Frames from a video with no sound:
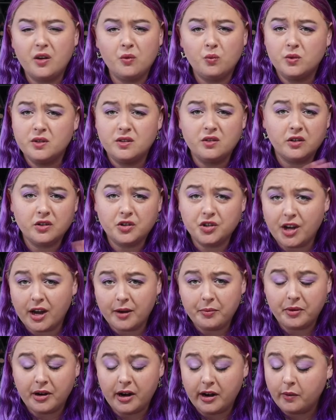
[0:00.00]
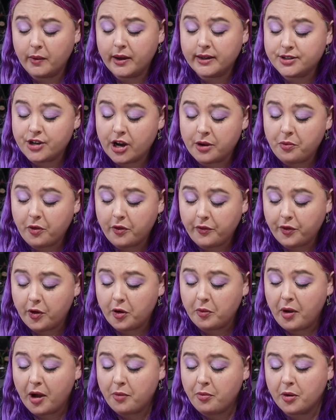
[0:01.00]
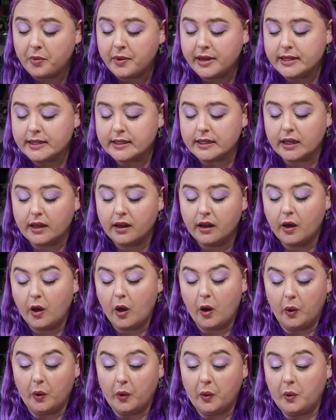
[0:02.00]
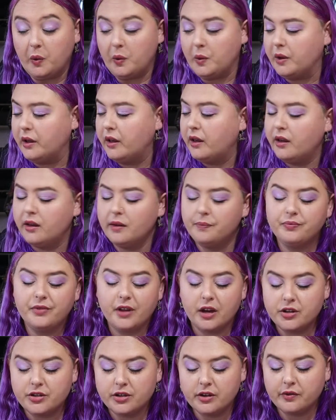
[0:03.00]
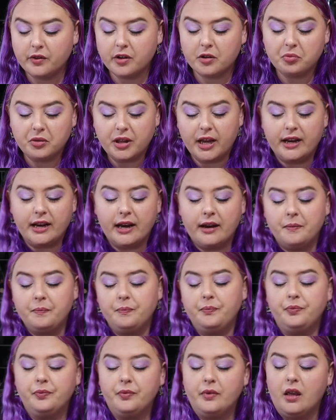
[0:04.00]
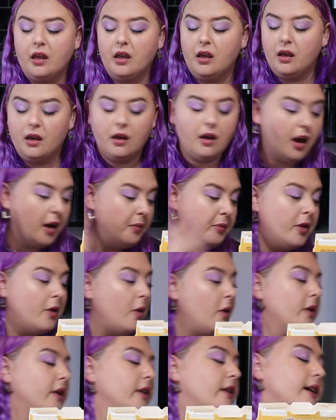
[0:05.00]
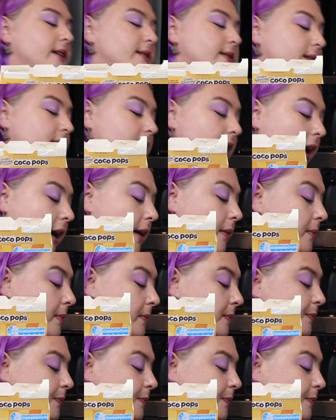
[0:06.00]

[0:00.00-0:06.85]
It was not sharp in any way, shape or form, I promise. Oh, I should have got a plate out. I'm not organised today.